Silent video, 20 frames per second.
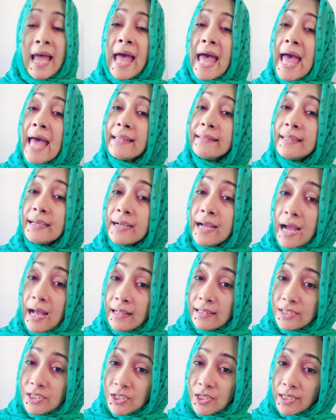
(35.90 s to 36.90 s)
and the
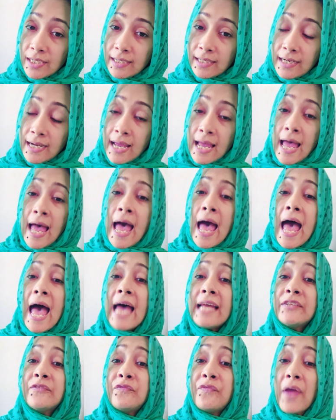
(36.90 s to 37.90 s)
culture
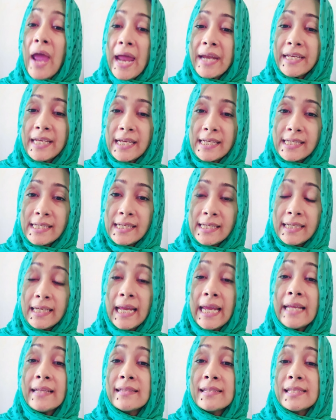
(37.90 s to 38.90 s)
had variation
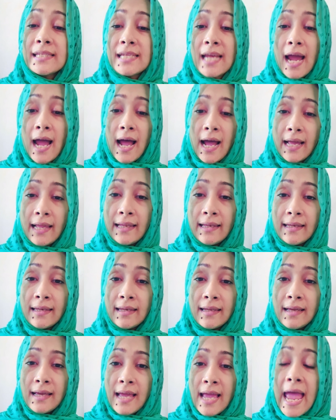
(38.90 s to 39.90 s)
in style,
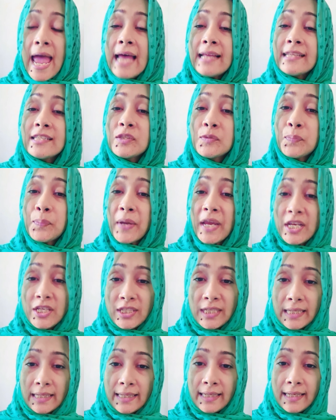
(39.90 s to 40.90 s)
and
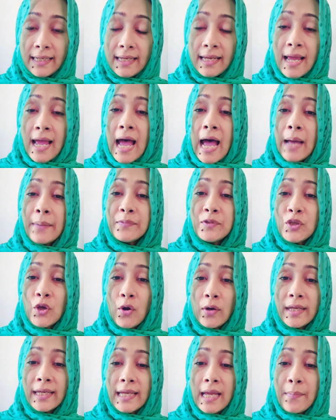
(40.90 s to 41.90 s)
especially I'm
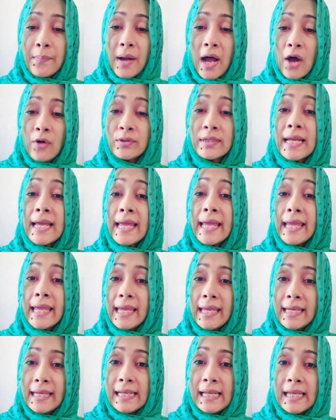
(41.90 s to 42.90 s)
talking about
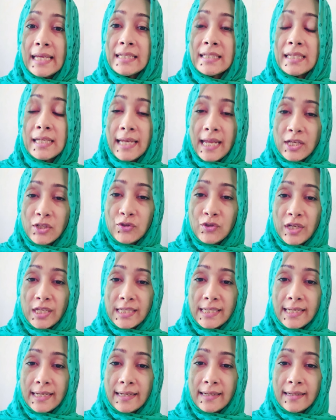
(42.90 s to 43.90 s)
English
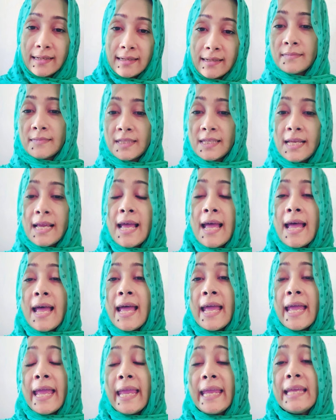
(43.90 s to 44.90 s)
literature.
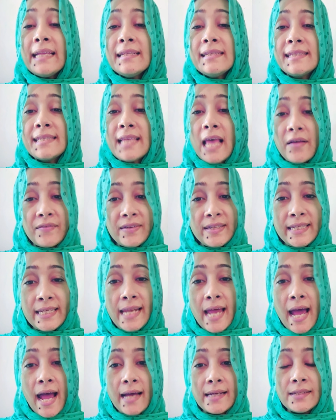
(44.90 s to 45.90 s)
In
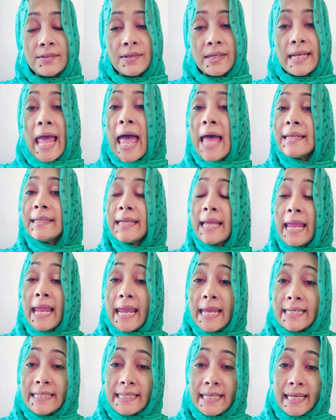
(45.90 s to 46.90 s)

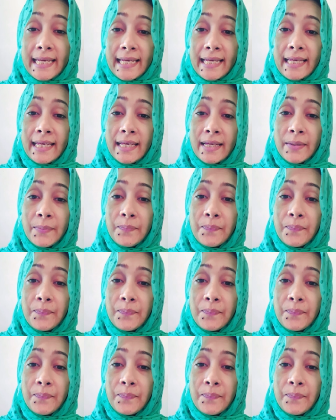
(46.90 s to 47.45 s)
1780,